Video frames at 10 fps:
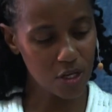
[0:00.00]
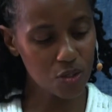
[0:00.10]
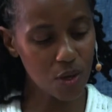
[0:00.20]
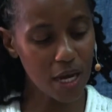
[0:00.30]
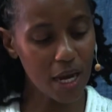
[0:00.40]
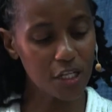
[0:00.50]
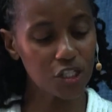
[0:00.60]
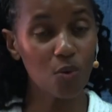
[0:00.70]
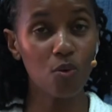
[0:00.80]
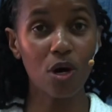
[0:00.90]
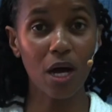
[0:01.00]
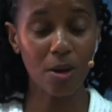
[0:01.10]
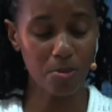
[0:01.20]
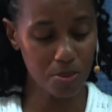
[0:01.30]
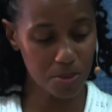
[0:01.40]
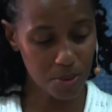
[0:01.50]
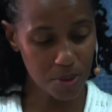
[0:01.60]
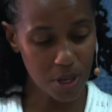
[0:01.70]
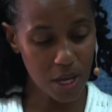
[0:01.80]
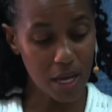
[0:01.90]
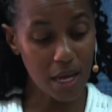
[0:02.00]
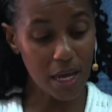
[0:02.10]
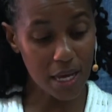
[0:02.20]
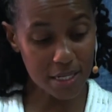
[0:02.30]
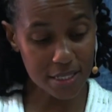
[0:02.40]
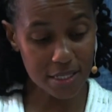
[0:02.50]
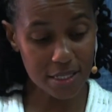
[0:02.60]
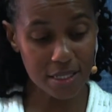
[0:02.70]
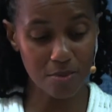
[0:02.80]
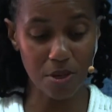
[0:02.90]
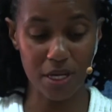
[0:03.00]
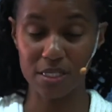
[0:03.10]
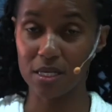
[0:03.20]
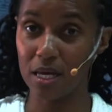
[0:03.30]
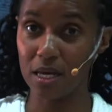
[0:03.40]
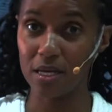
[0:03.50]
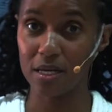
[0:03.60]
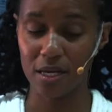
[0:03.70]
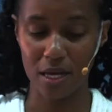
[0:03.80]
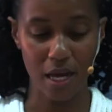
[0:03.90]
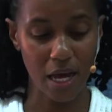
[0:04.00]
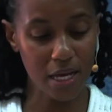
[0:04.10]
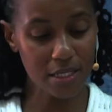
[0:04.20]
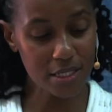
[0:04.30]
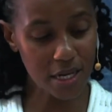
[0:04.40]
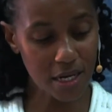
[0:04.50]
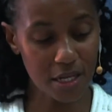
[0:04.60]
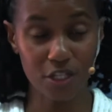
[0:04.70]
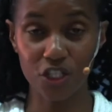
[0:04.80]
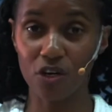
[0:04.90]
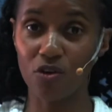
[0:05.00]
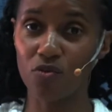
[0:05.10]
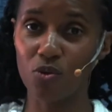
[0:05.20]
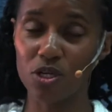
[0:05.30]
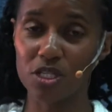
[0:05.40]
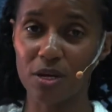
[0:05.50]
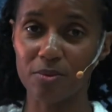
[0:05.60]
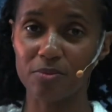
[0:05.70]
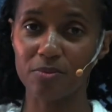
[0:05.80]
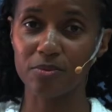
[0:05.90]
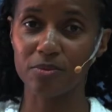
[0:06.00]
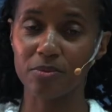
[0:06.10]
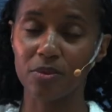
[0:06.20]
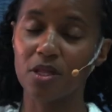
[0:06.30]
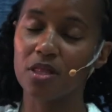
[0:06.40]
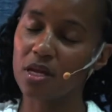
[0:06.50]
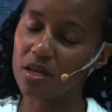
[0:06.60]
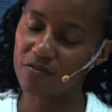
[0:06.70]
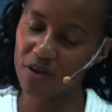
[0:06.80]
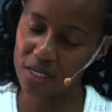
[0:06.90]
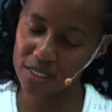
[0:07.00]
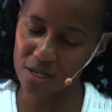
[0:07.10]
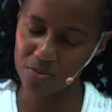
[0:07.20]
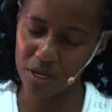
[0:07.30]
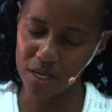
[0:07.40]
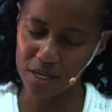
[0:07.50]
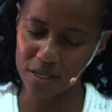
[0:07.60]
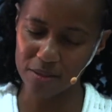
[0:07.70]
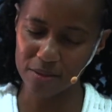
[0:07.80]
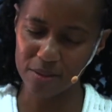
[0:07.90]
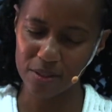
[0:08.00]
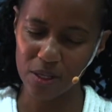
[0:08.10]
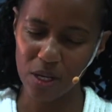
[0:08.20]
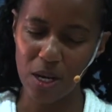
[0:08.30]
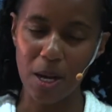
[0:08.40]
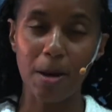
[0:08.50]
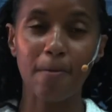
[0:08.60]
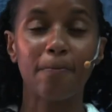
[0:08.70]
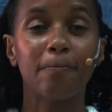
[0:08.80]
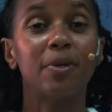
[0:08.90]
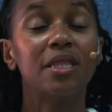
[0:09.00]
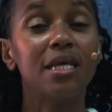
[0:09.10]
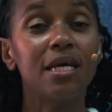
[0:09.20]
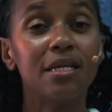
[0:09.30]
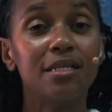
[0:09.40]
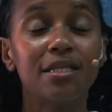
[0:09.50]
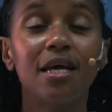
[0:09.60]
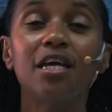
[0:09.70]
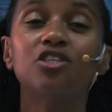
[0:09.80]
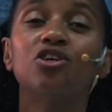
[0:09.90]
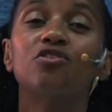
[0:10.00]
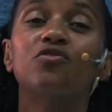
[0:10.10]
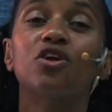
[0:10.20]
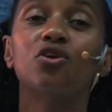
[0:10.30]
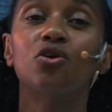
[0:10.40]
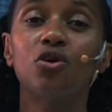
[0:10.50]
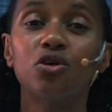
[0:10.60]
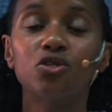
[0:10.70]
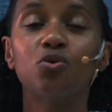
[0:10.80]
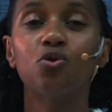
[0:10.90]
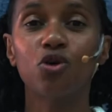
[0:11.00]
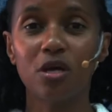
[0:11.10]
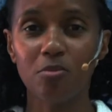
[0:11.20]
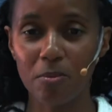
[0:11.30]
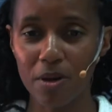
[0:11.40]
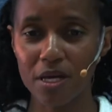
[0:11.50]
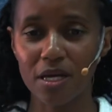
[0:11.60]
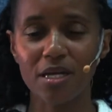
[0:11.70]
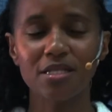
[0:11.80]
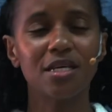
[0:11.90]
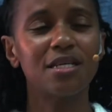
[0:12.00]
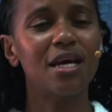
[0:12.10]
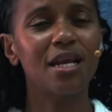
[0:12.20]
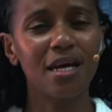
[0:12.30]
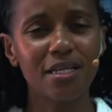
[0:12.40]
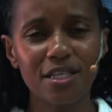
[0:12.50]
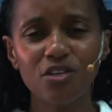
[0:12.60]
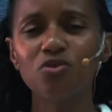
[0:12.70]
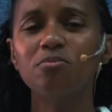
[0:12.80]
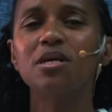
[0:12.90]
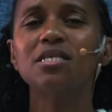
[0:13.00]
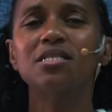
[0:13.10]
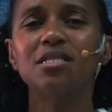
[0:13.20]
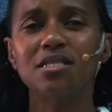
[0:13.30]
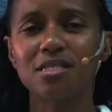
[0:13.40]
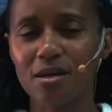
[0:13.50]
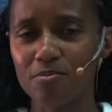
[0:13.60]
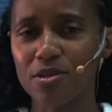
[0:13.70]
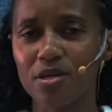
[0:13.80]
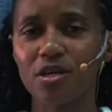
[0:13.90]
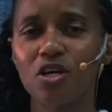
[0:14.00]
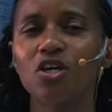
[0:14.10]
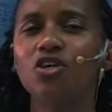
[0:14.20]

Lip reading: So Elijah woke up, ate the baked cake, and drank the jug of water. Then he fell asleep again. But then the angel of the Lord woke him up again and said, "Elijah, you must eat something.